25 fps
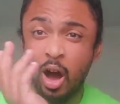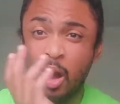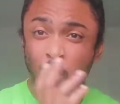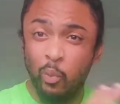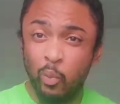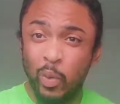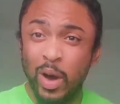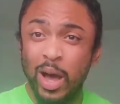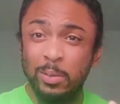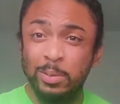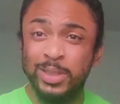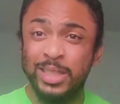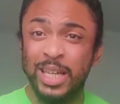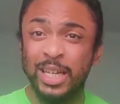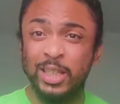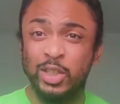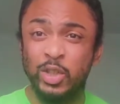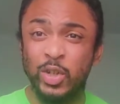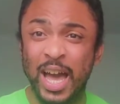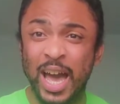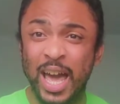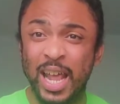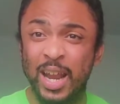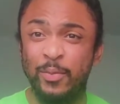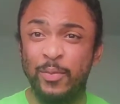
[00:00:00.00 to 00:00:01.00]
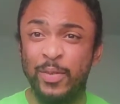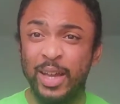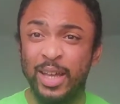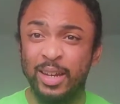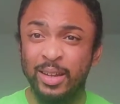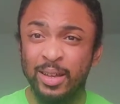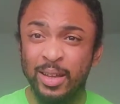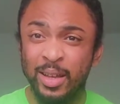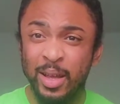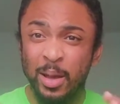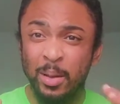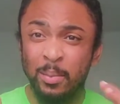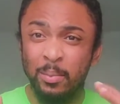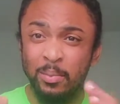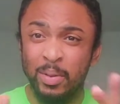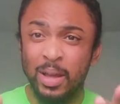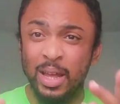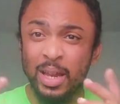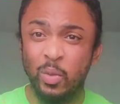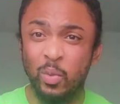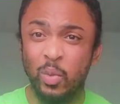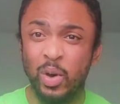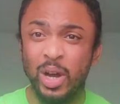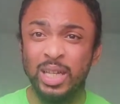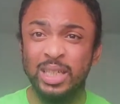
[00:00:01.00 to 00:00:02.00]
Websites are out of it. And
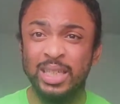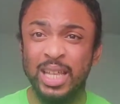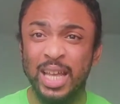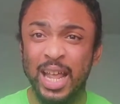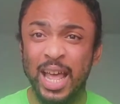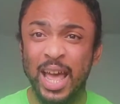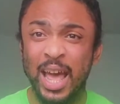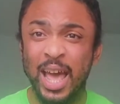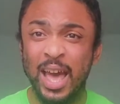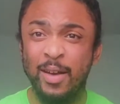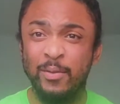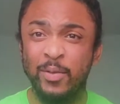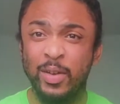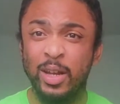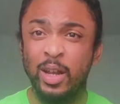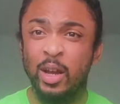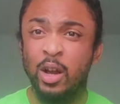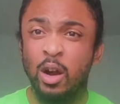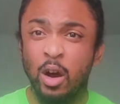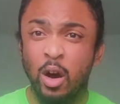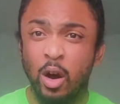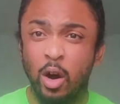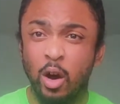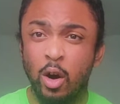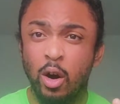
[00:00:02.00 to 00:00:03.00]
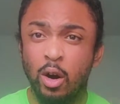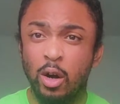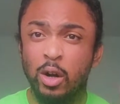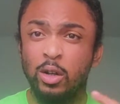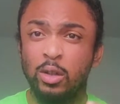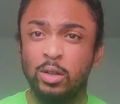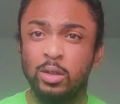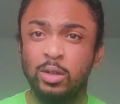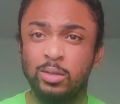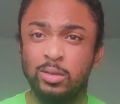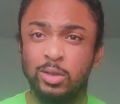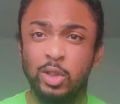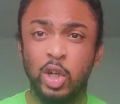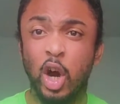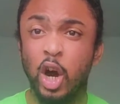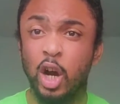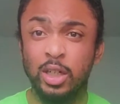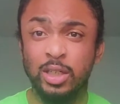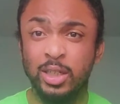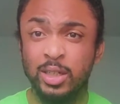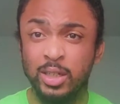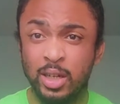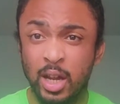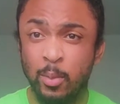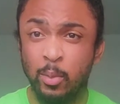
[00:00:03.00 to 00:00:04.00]
the ones that have it are
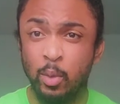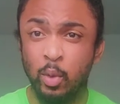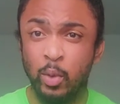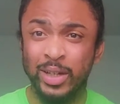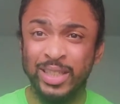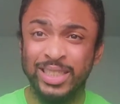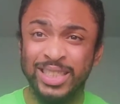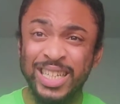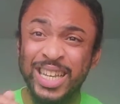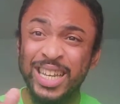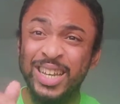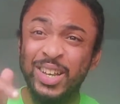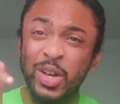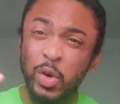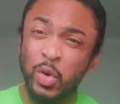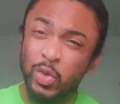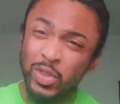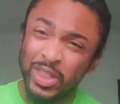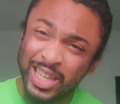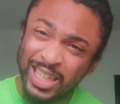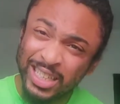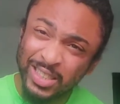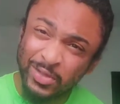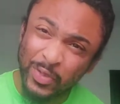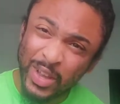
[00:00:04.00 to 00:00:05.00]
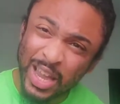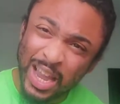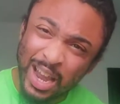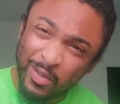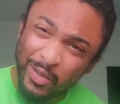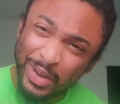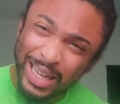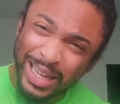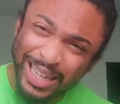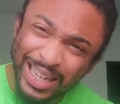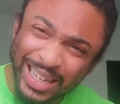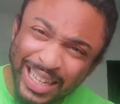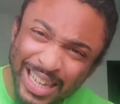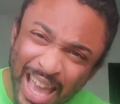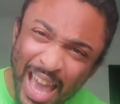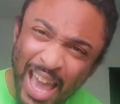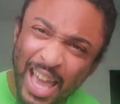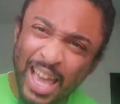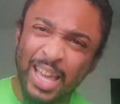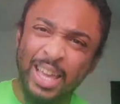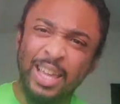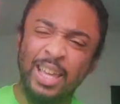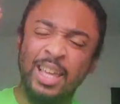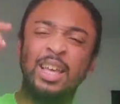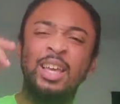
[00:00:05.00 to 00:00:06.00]
charging double. And to this very
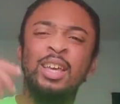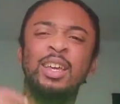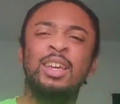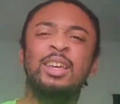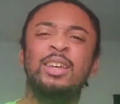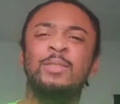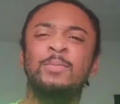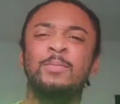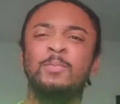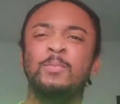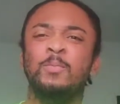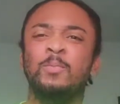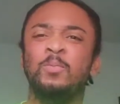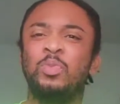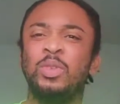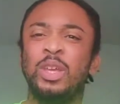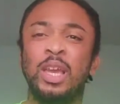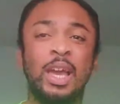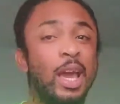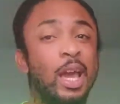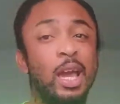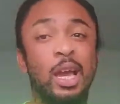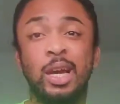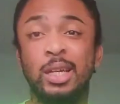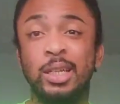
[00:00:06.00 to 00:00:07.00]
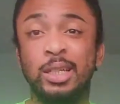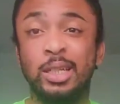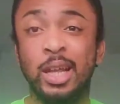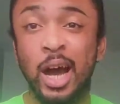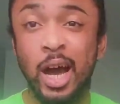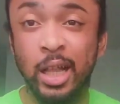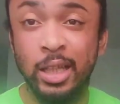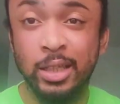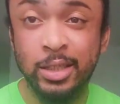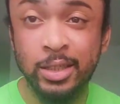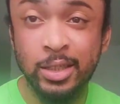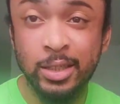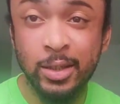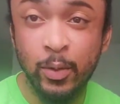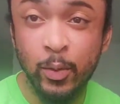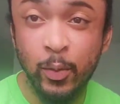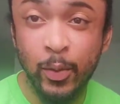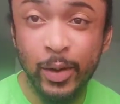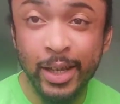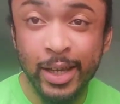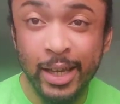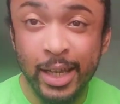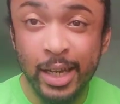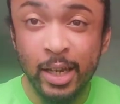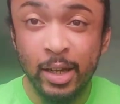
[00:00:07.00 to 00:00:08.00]
day, $800 if you
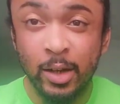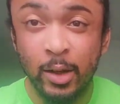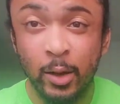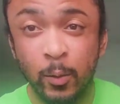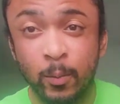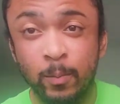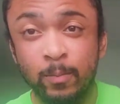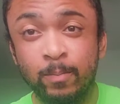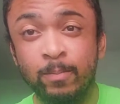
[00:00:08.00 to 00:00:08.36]
want to get it new.